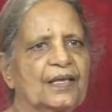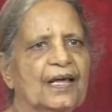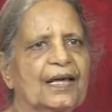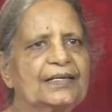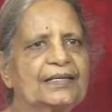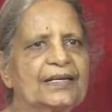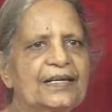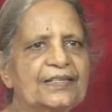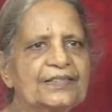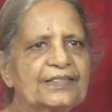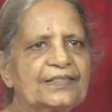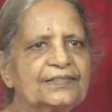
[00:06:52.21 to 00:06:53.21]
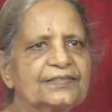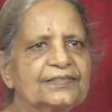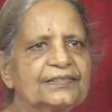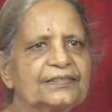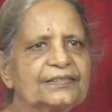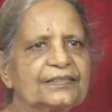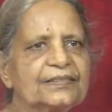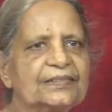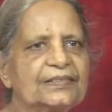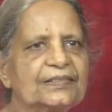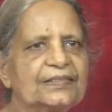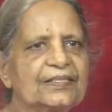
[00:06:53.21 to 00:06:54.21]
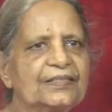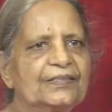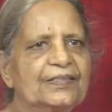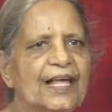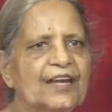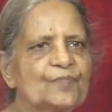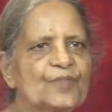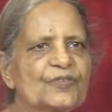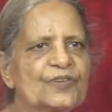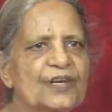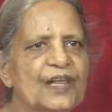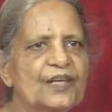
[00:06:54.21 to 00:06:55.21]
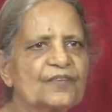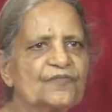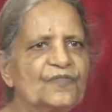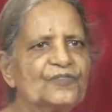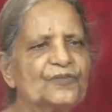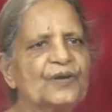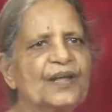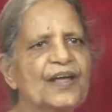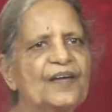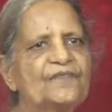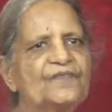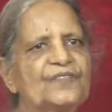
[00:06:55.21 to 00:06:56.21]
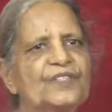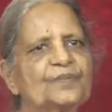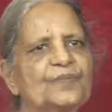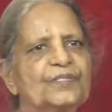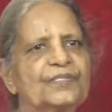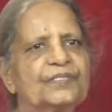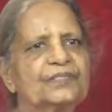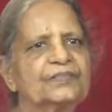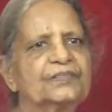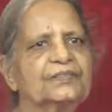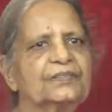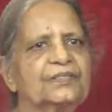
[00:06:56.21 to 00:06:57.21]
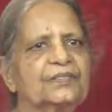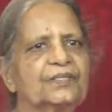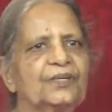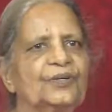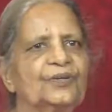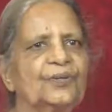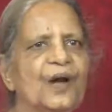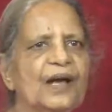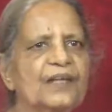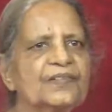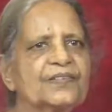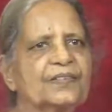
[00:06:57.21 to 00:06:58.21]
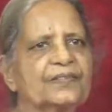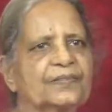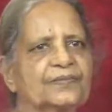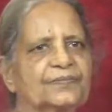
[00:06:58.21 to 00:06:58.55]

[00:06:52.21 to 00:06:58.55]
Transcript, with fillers: at least that much link we should have with the mother to ask her,